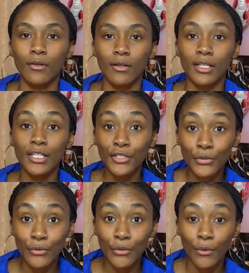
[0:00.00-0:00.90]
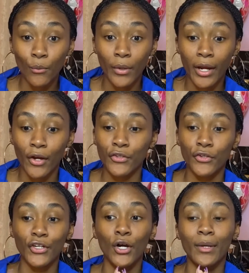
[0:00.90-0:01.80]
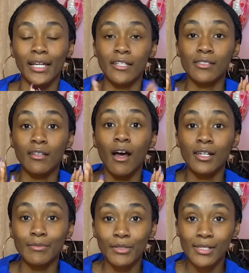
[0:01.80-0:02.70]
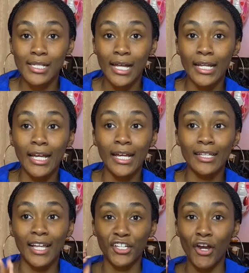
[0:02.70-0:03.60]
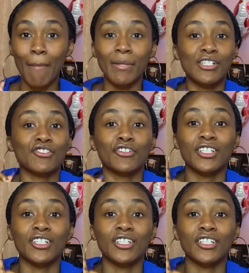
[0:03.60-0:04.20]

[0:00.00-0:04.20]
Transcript: clinical where you're going into the hospital setting, like you're administering